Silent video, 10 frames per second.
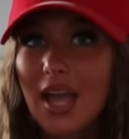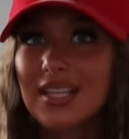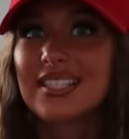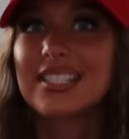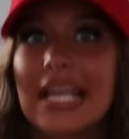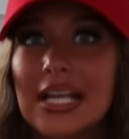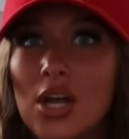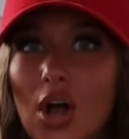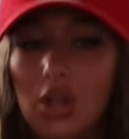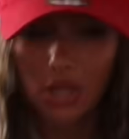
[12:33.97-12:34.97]

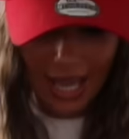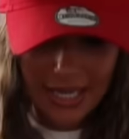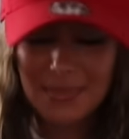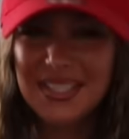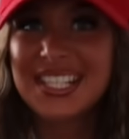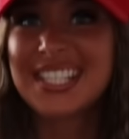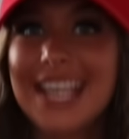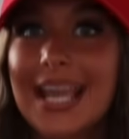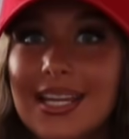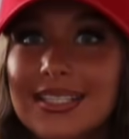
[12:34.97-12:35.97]
single, and I'm
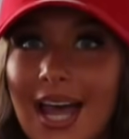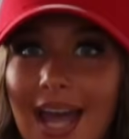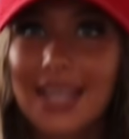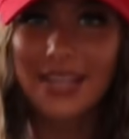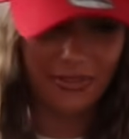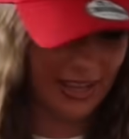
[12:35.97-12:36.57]
sick and tired of